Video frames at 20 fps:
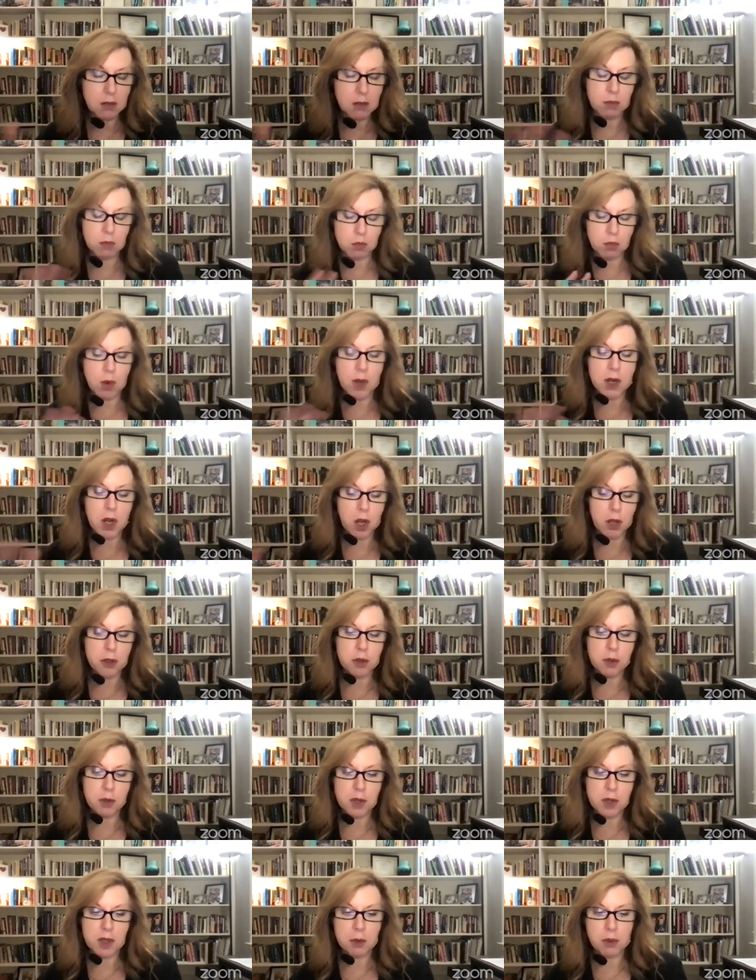uh one
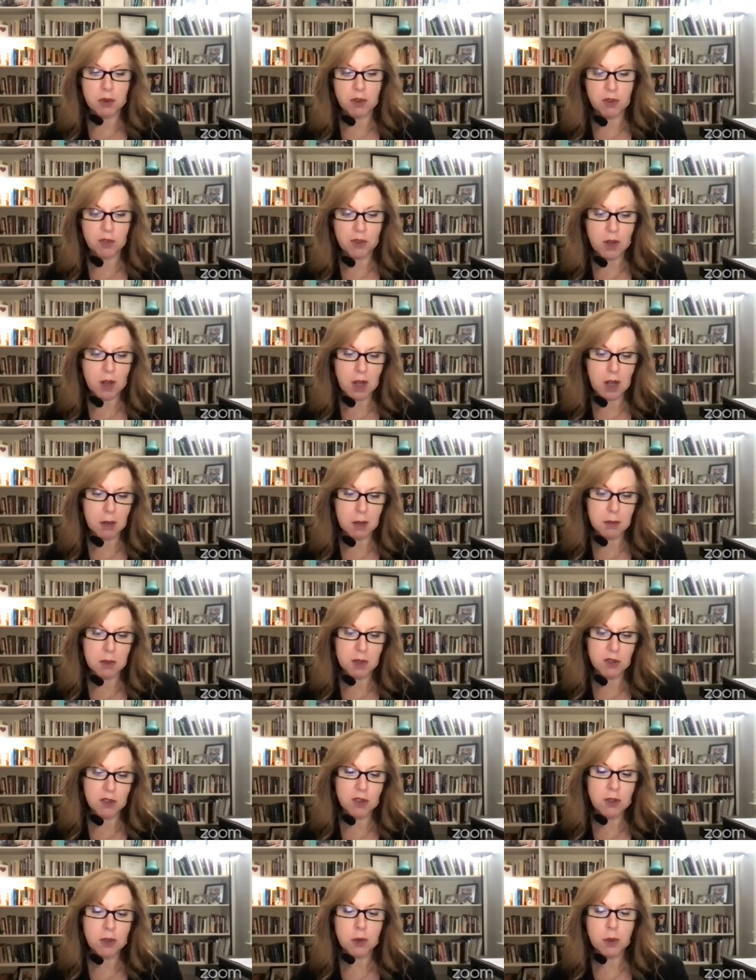other thing which is
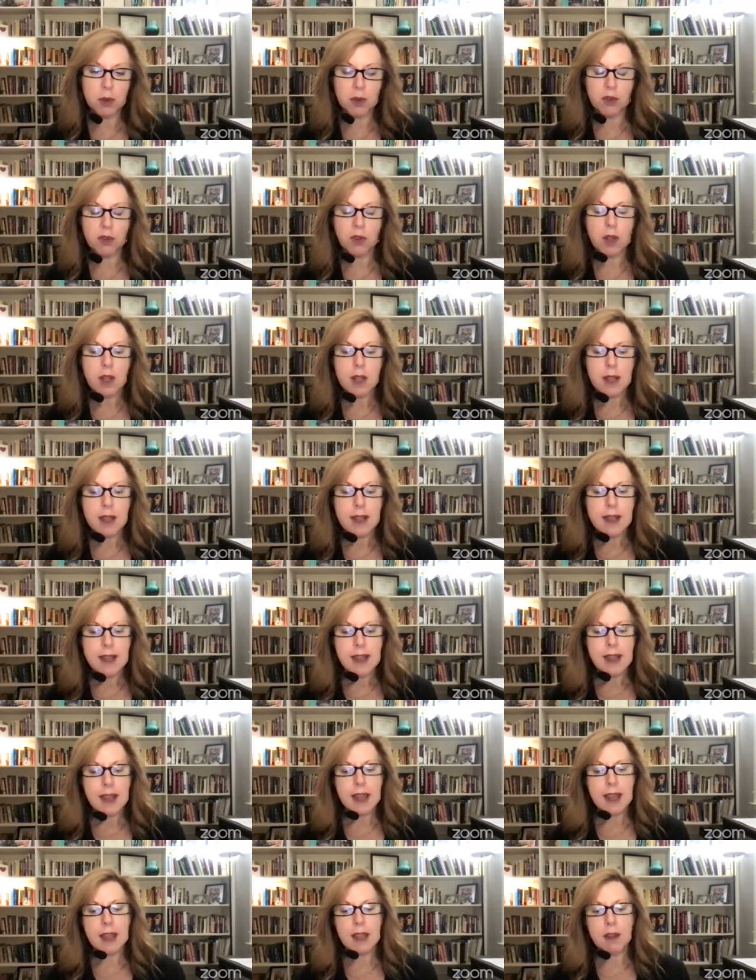common too is
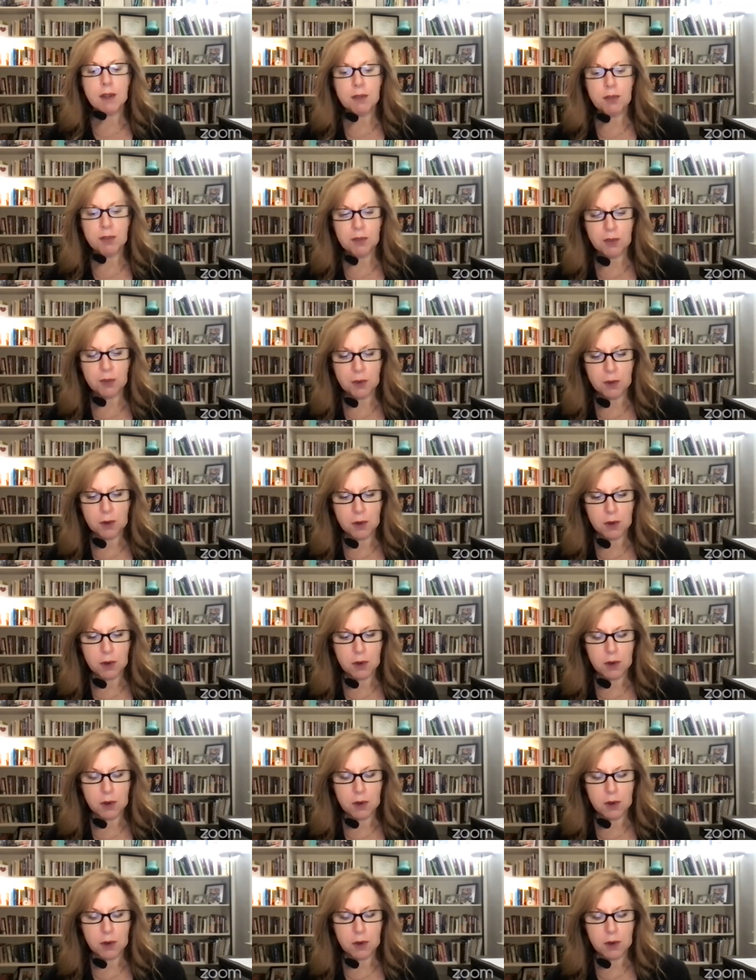if